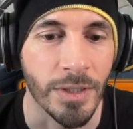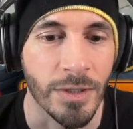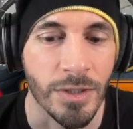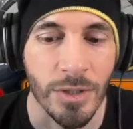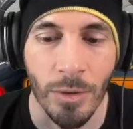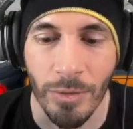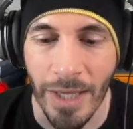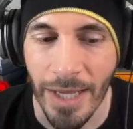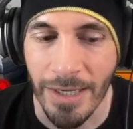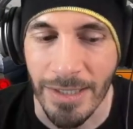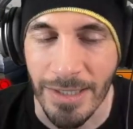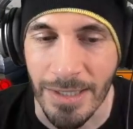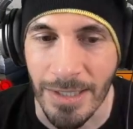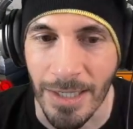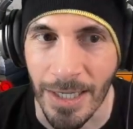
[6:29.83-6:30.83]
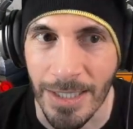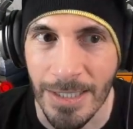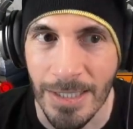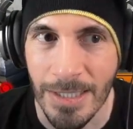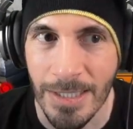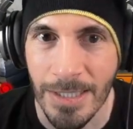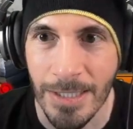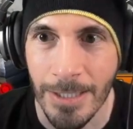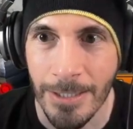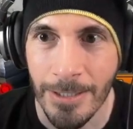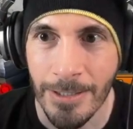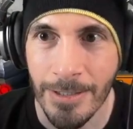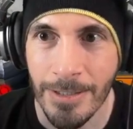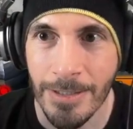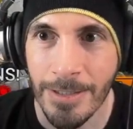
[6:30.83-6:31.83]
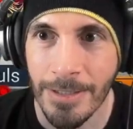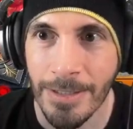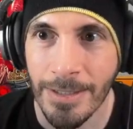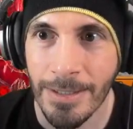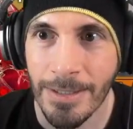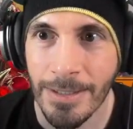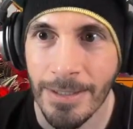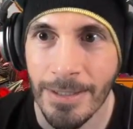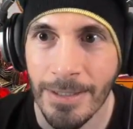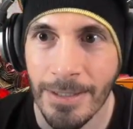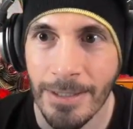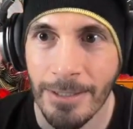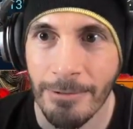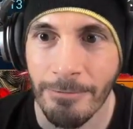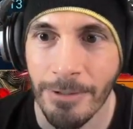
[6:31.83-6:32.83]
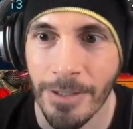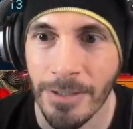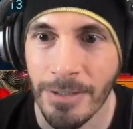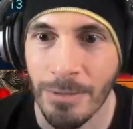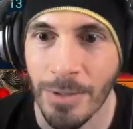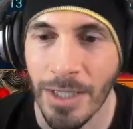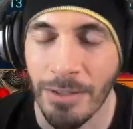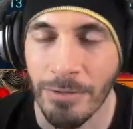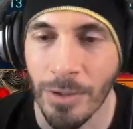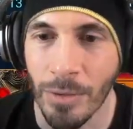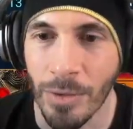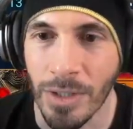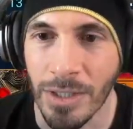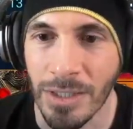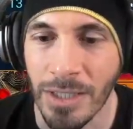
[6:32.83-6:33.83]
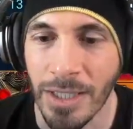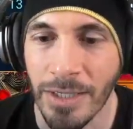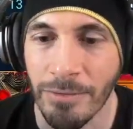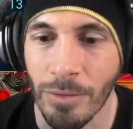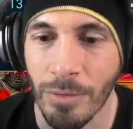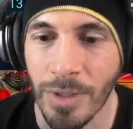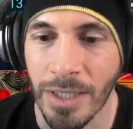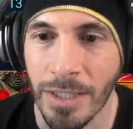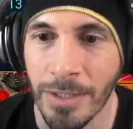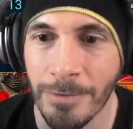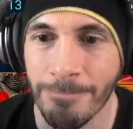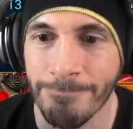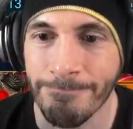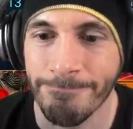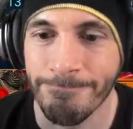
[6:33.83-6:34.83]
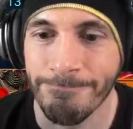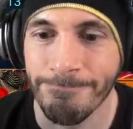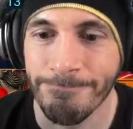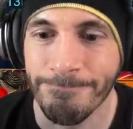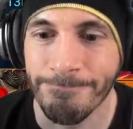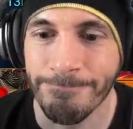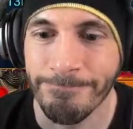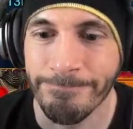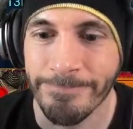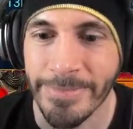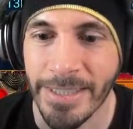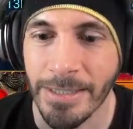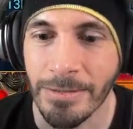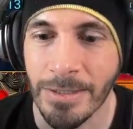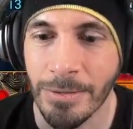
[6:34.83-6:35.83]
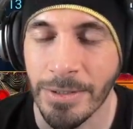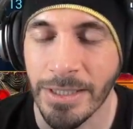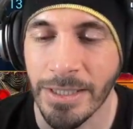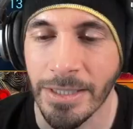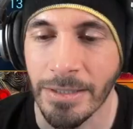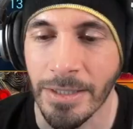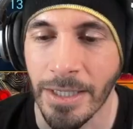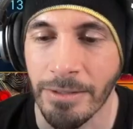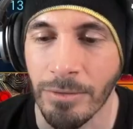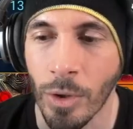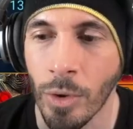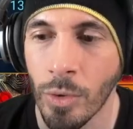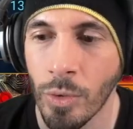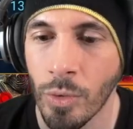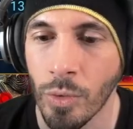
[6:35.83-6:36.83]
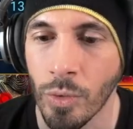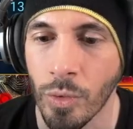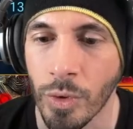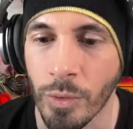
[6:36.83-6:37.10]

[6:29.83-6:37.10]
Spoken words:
so that is nice. What else do we have going on? Live Arena. I don't think we did any live... Oh, do